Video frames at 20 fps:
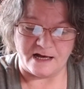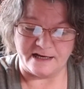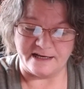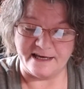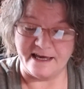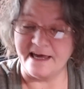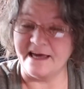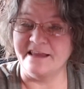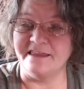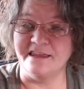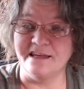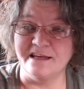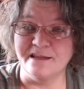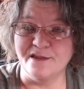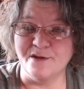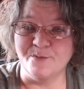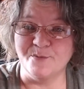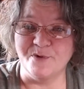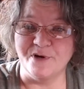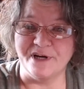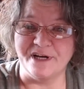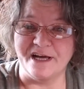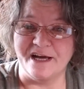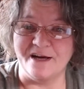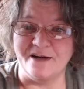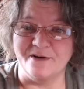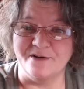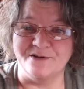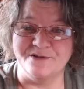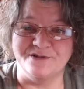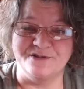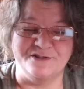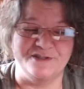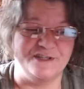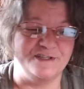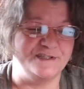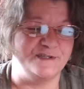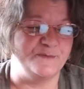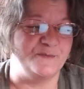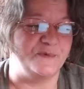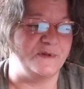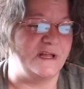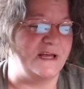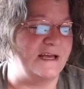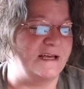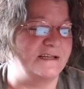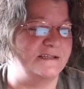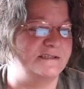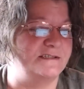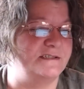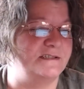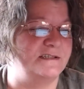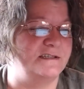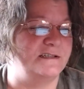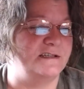Kathy at the Brick House. She's a blast.